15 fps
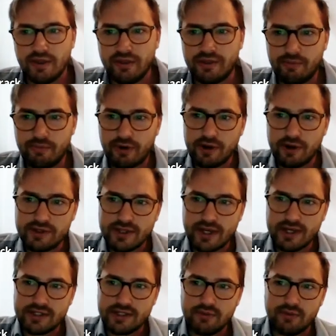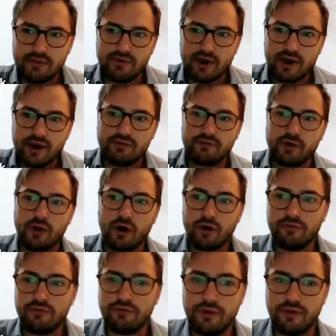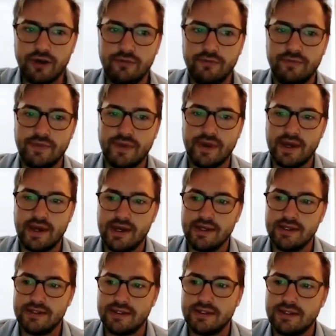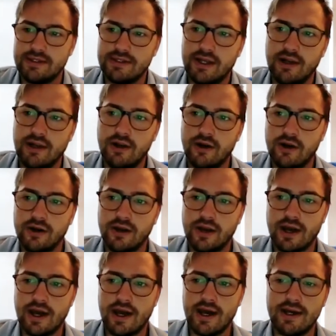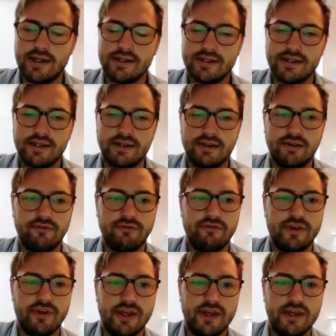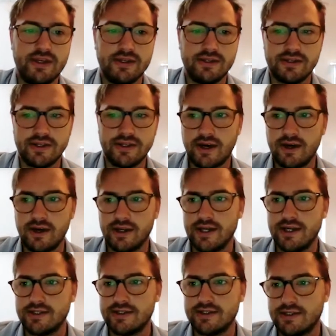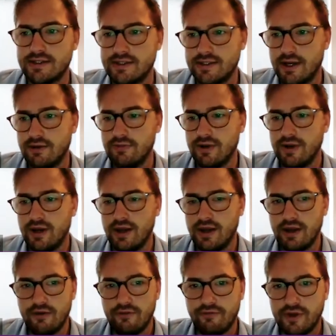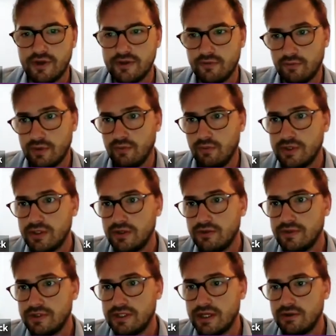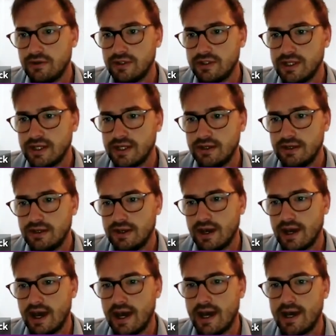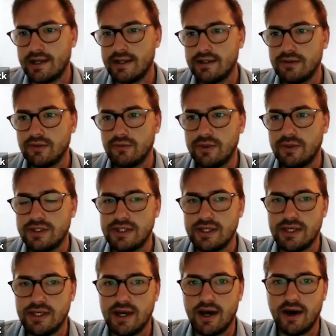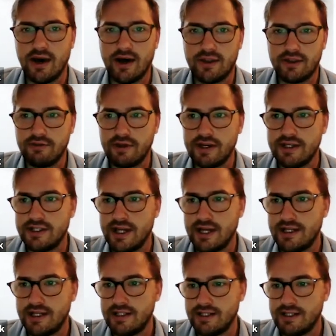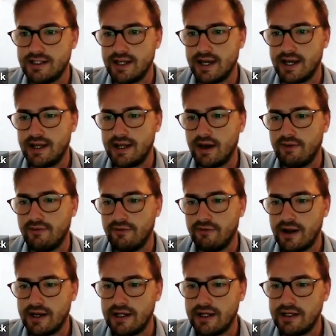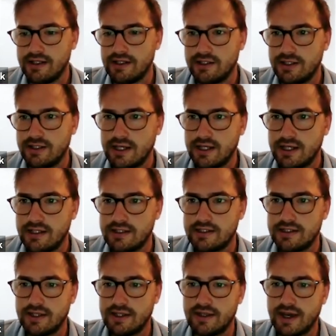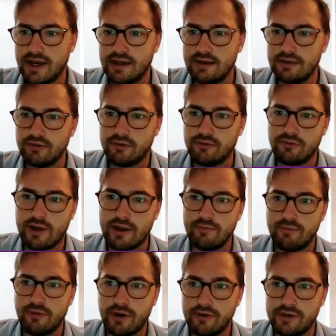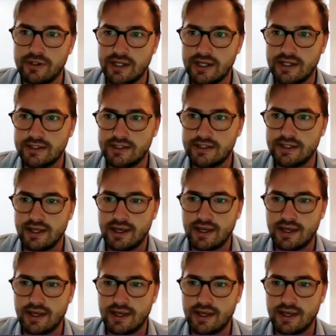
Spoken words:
the process that we've kind of gone through is to look at the targets. So first, we do the sequencing, and we see, are there any changes there? Are there any genes that create proteins